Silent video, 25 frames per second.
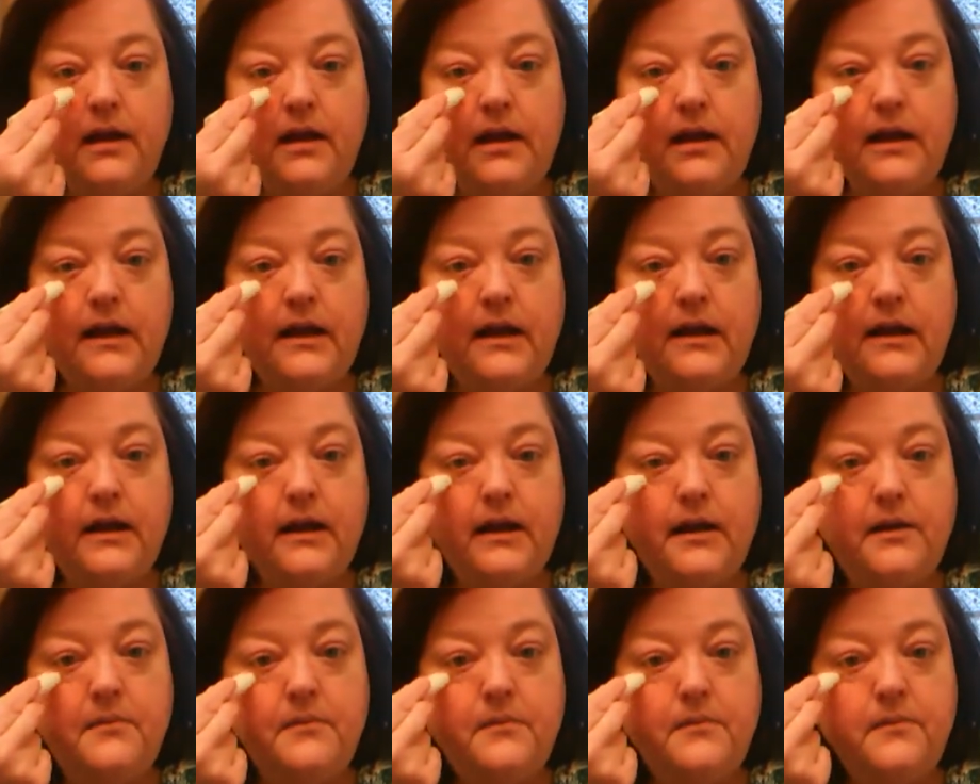
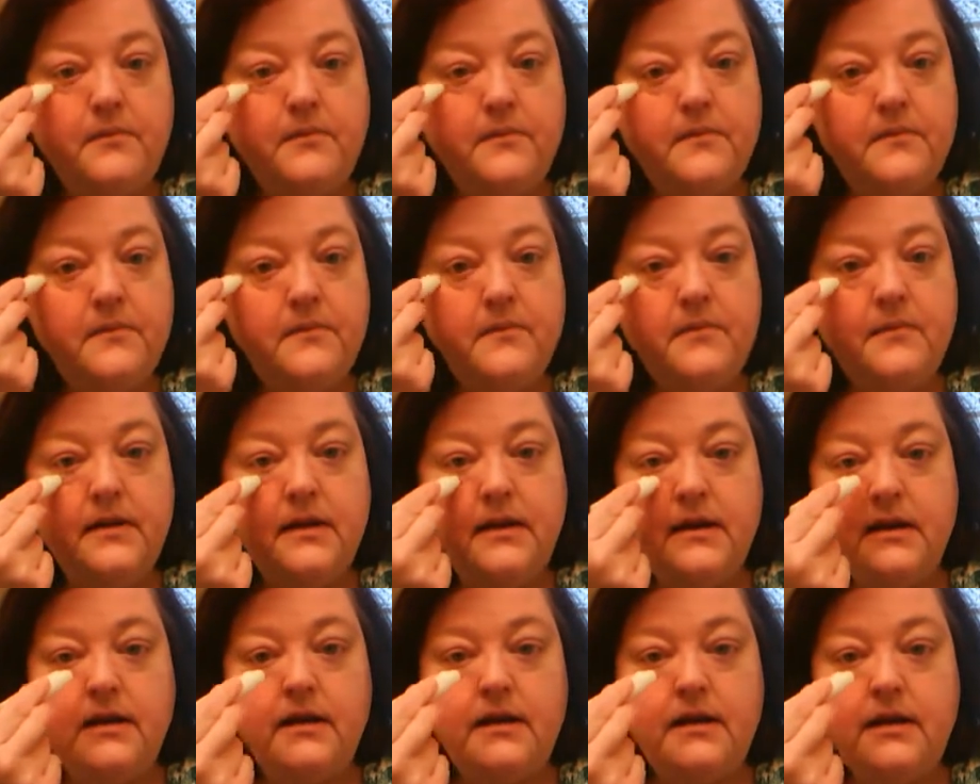And
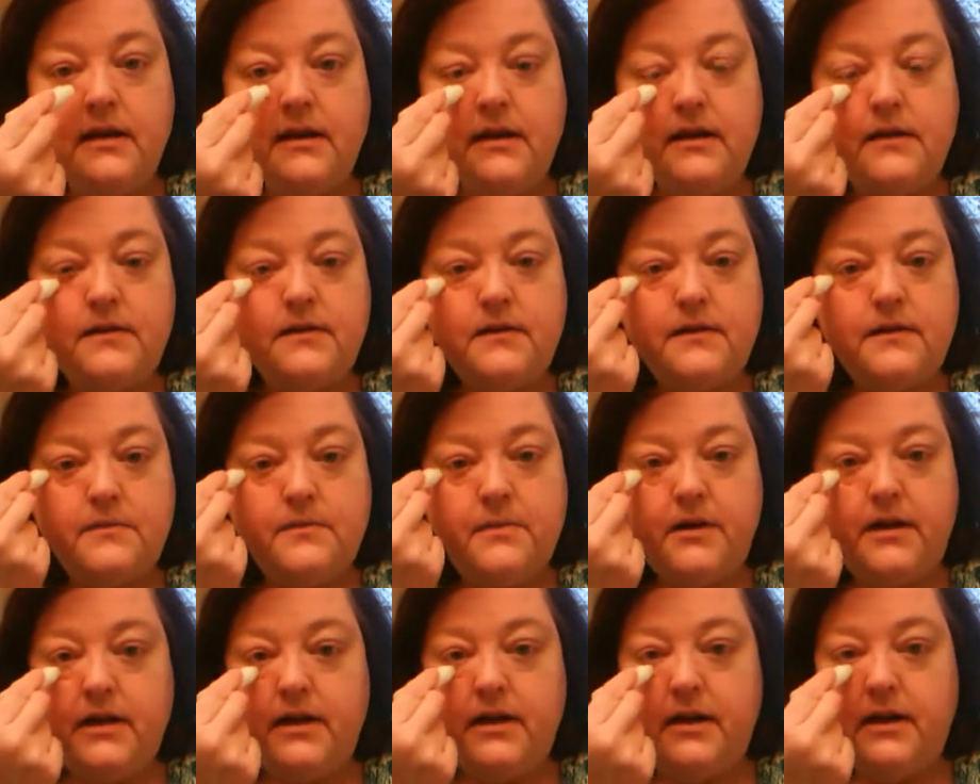
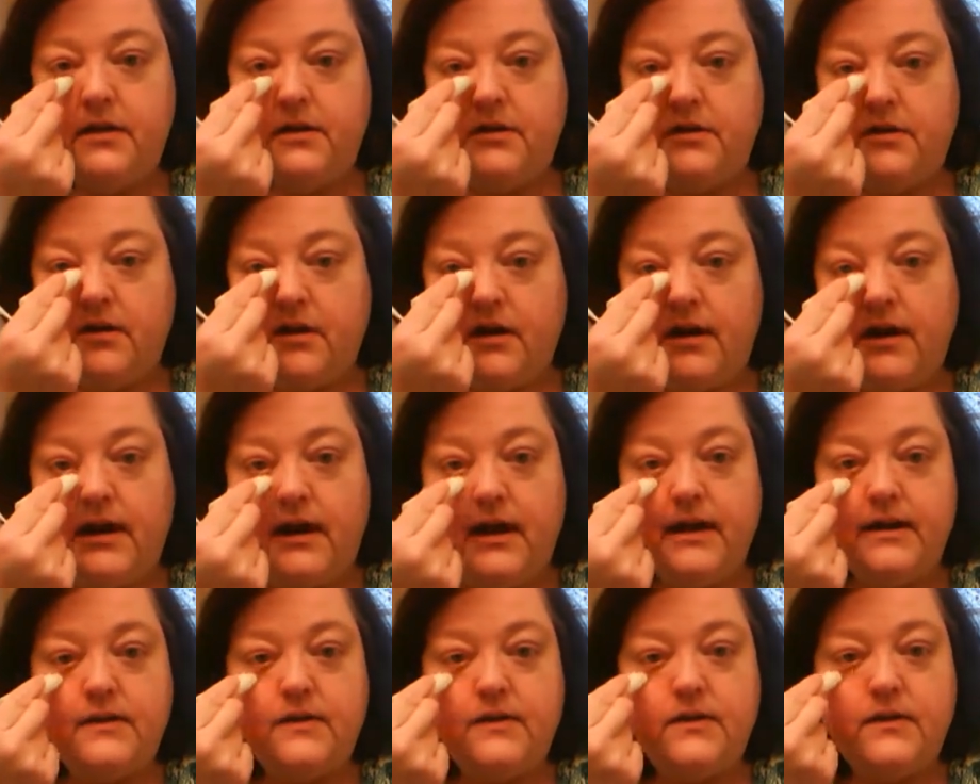just put it under your
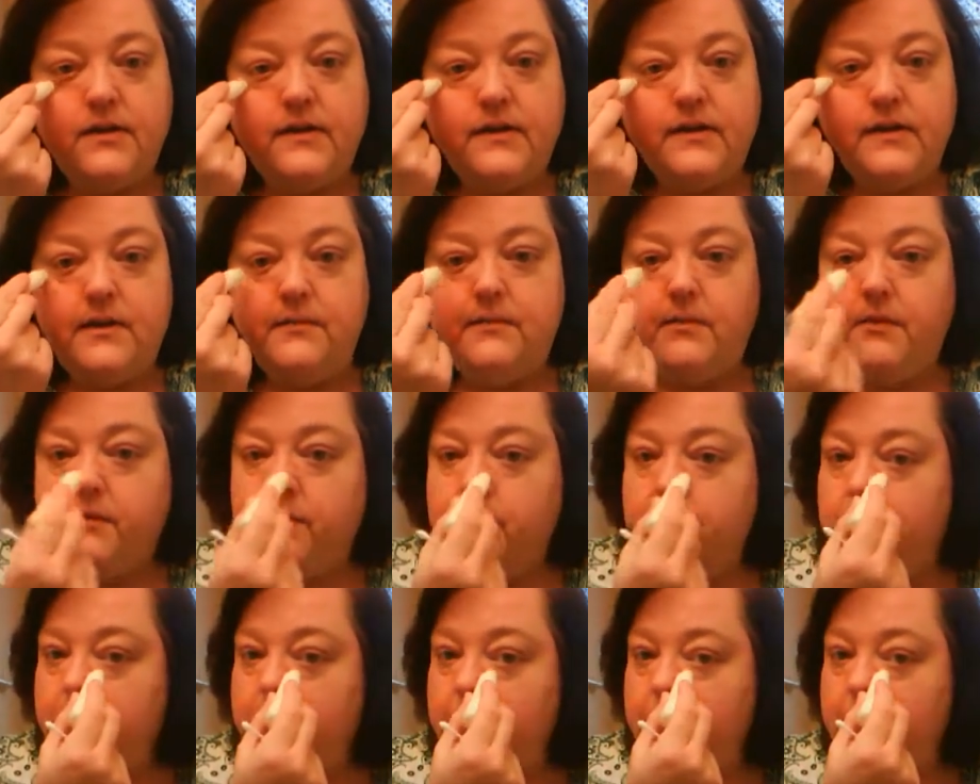eyes, she said,
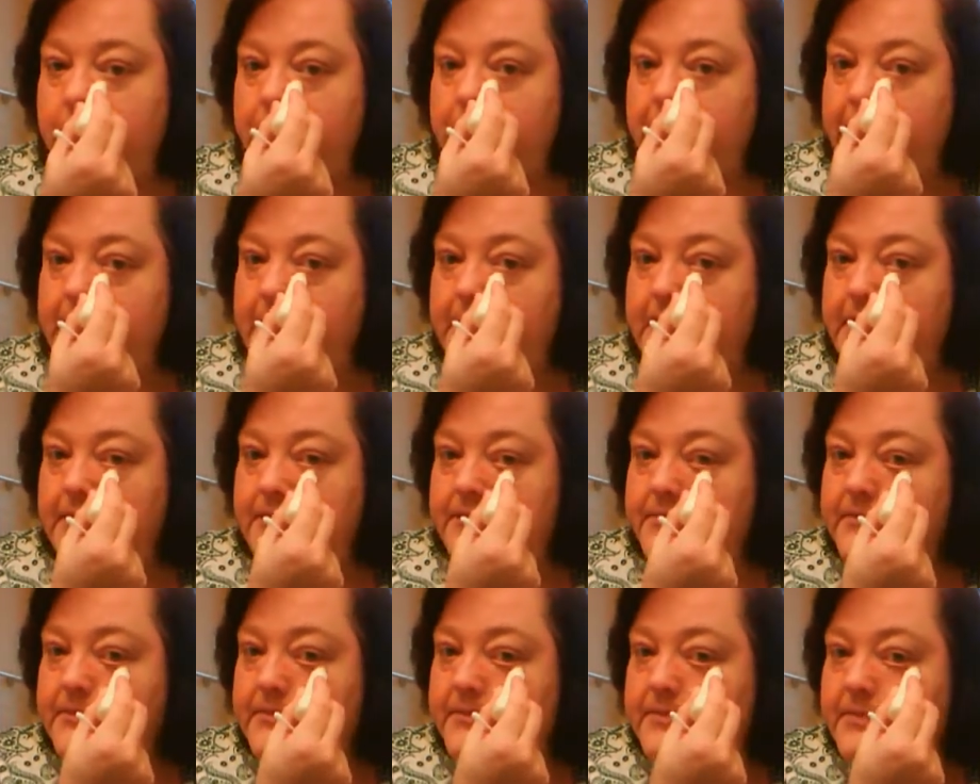before you do your makeup.
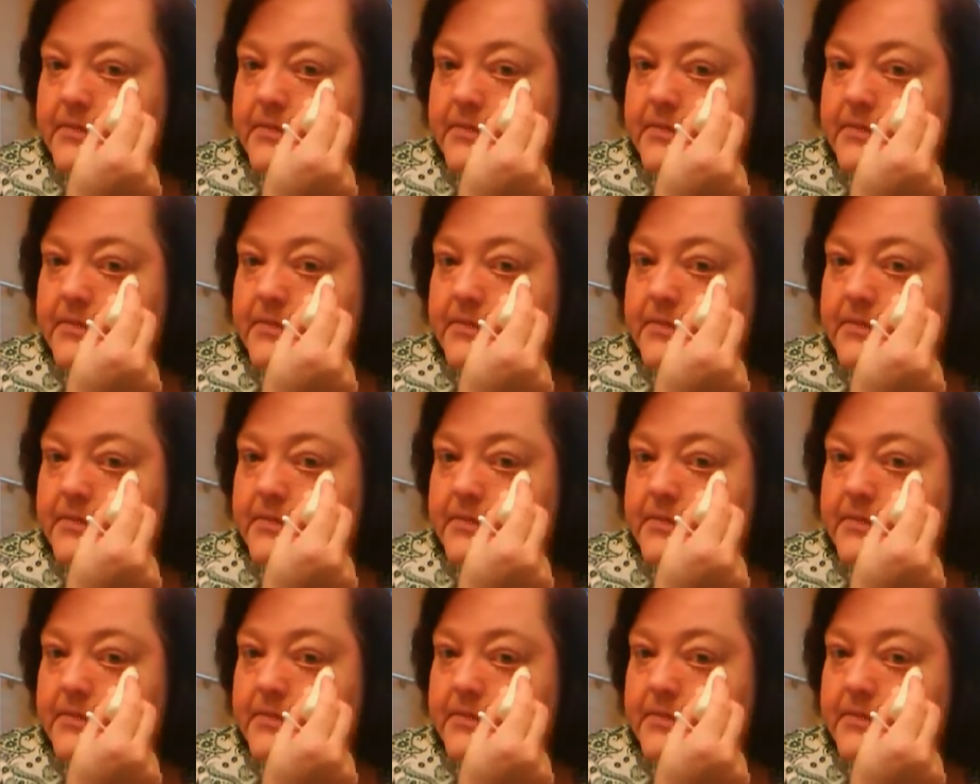